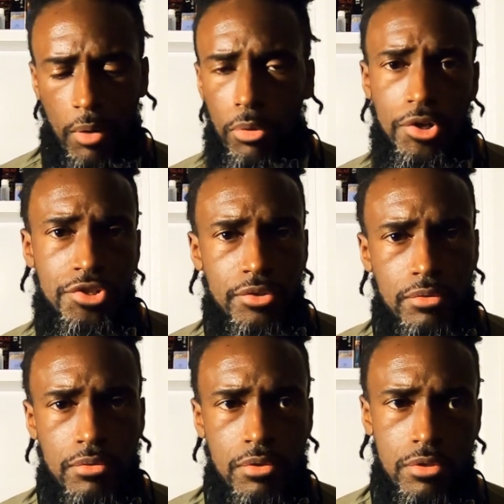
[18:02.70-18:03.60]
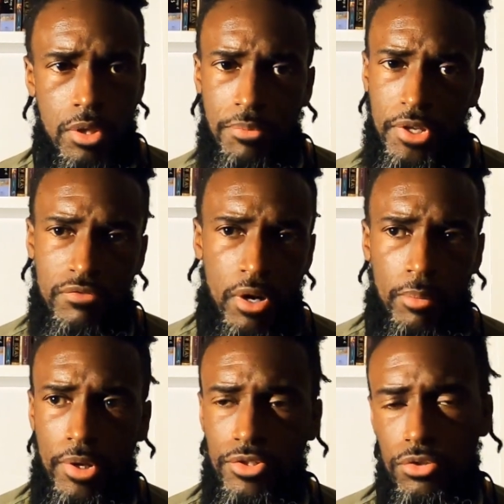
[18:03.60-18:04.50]
vibration. Some things
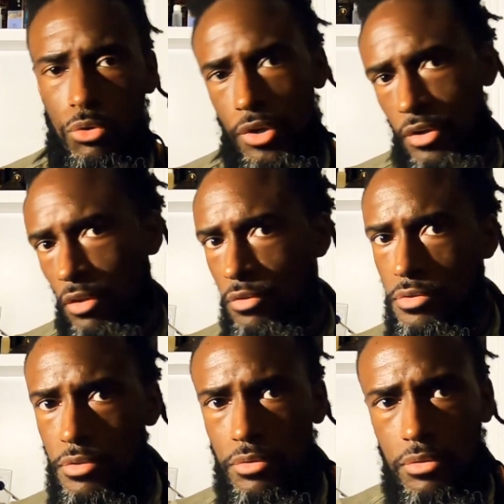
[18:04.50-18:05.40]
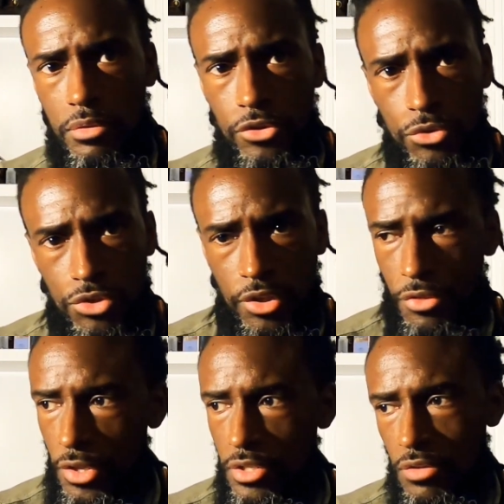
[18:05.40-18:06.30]
vibrate slower than others. Usually
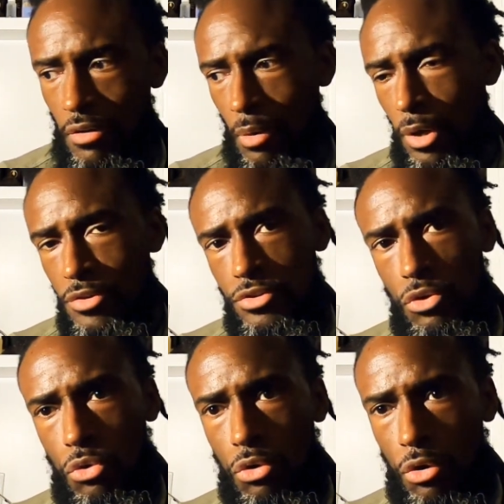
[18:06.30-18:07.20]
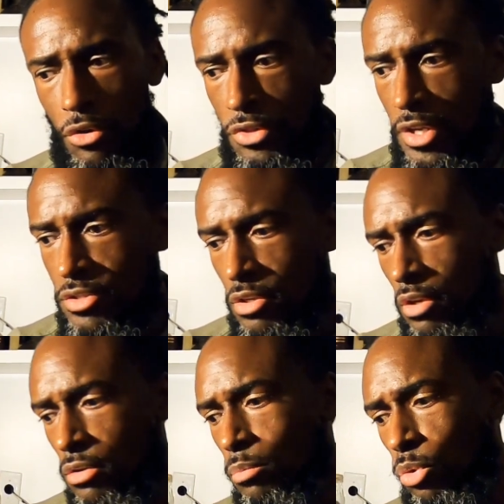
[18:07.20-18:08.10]
the things that vibrate slower are the things that are
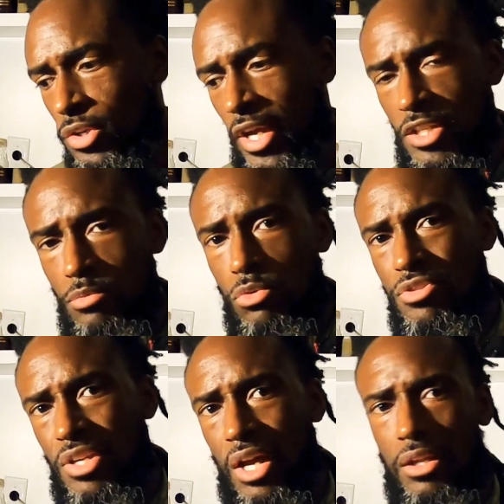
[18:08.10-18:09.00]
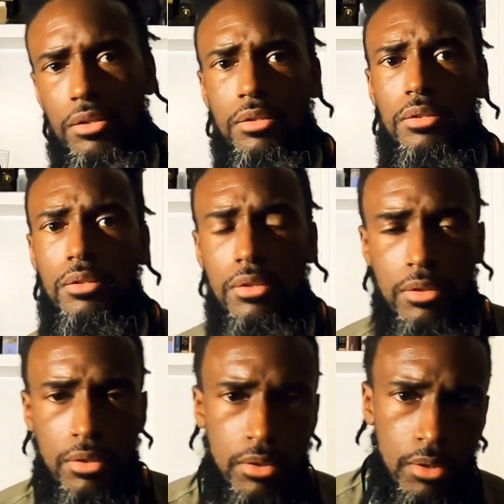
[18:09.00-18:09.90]
a little more tangible and solid.
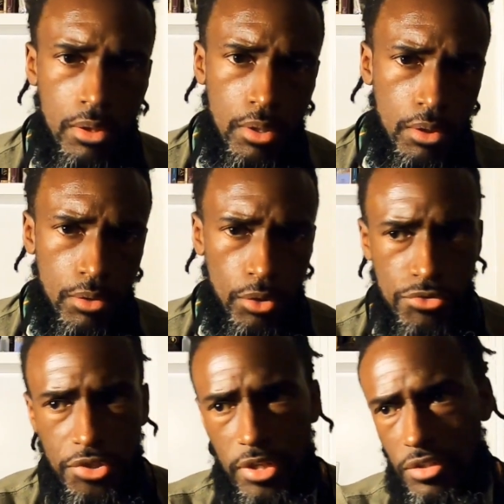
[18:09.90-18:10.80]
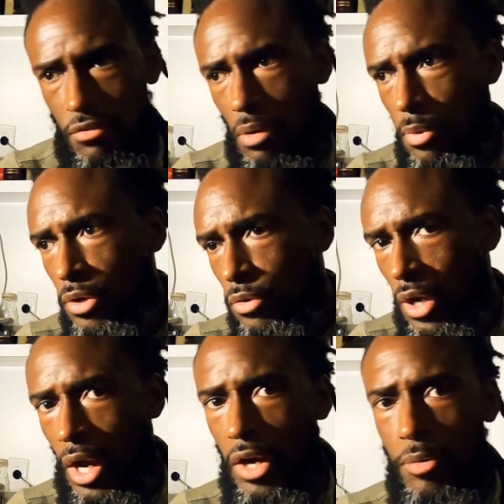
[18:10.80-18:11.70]
Those things that vibrate on
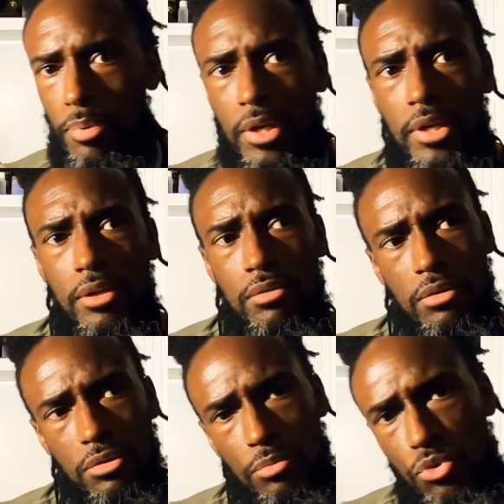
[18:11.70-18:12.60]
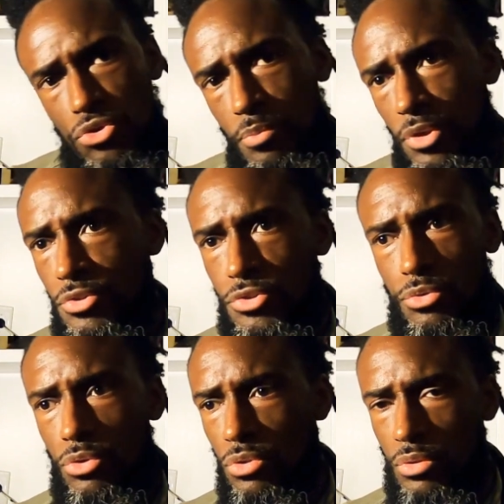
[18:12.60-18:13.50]
a higher plane are a little more
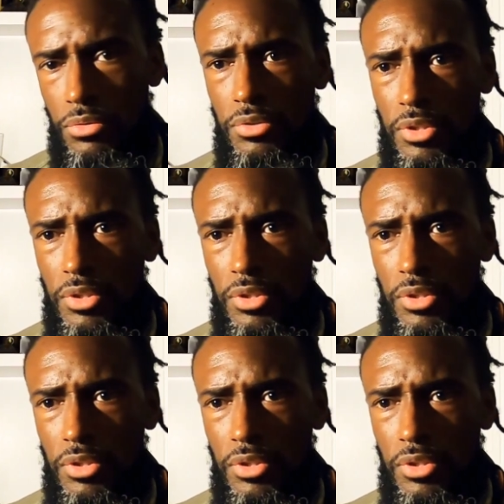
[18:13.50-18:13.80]
spiritual or,